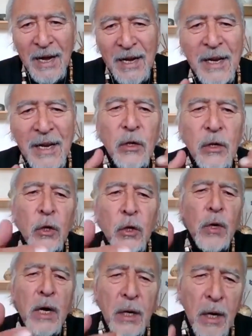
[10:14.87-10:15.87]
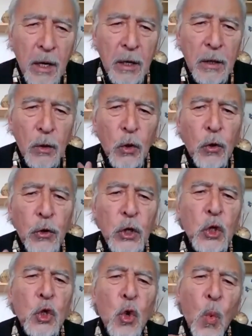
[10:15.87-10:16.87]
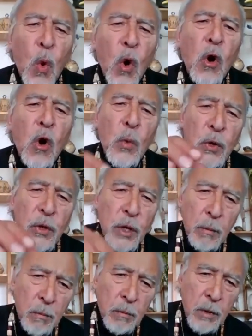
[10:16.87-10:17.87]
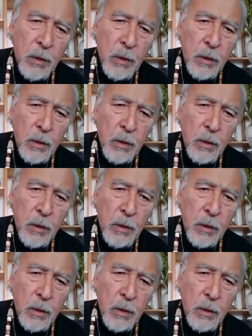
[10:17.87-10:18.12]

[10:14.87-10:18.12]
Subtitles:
And then you and I learning to walk with them.